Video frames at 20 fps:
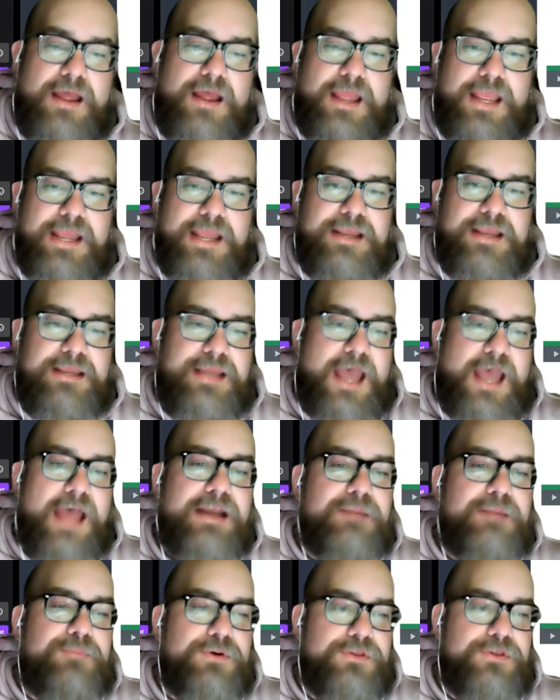it kind
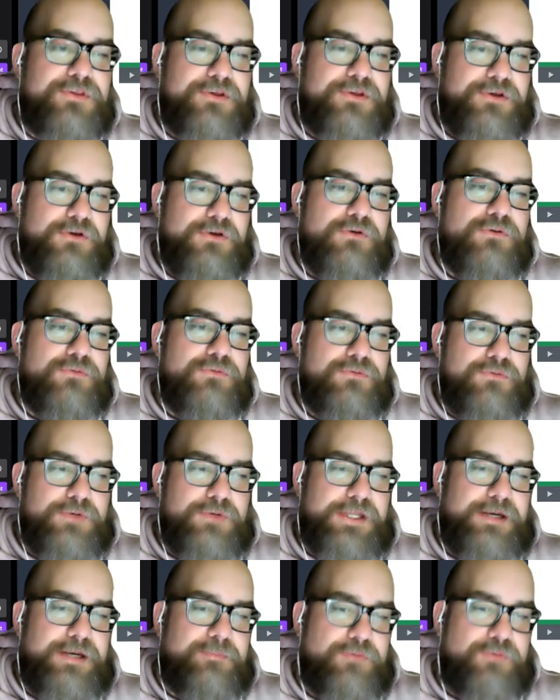of puts you
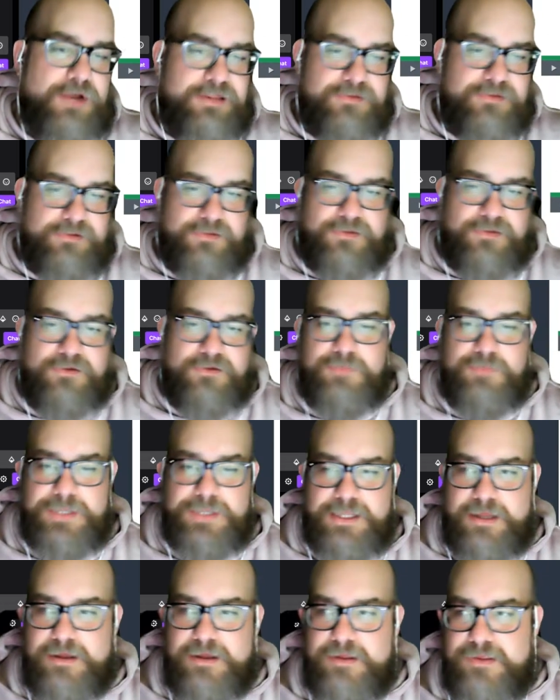in a pretzel too,
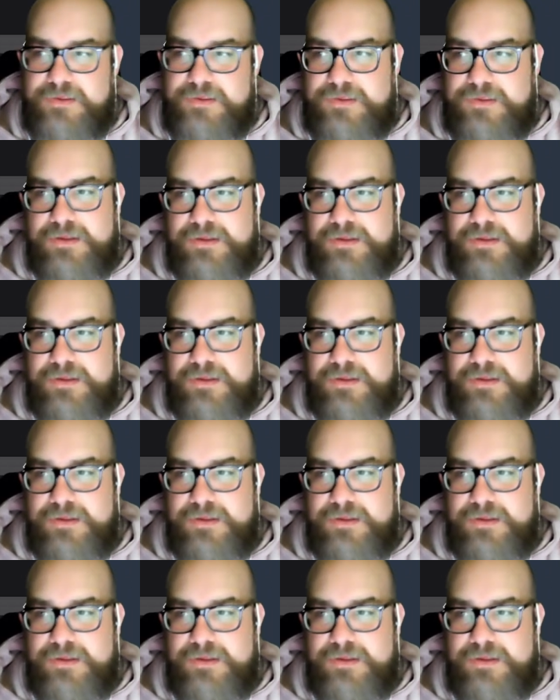because